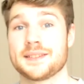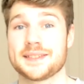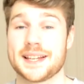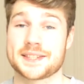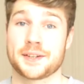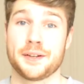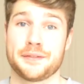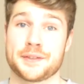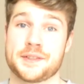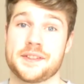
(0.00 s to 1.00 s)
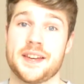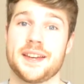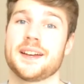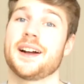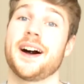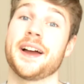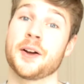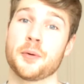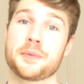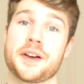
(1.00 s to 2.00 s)
That's all for today. I
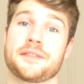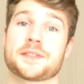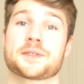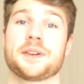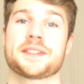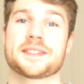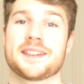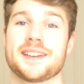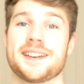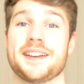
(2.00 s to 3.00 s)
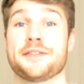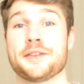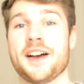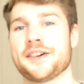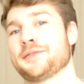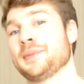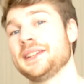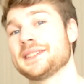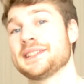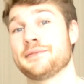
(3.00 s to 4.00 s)
hope you have enjoyed. If you have,
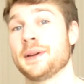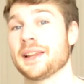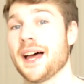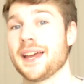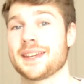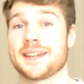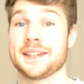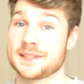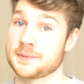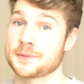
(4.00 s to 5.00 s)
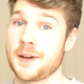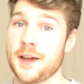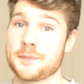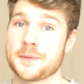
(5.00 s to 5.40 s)
please leave me a like and subscribe.